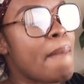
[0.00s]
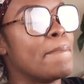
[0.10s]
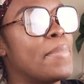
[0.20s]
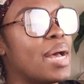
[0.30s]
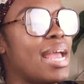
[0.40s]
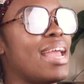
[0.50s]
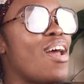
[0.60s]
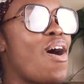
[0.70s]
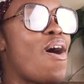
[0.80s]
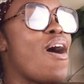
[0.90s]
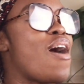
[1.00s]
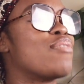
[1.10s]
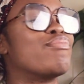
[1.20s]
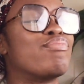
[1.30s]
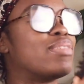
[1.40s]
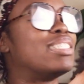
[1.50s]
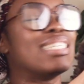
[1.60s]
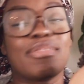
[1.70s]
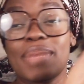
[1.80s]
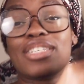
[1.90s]
But
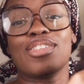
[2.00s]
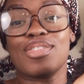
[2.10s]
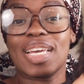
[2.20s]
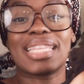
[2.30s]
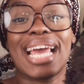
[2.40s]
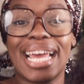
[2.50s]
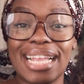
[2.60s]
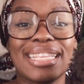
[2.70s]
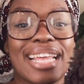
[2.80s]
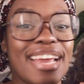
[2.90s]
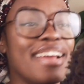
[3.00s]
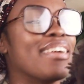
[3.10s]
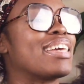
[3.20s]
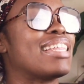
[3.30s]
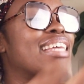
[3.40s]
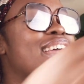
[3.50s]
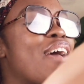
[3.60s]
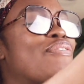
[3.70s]
just make sure you get that L in that hair, because that's that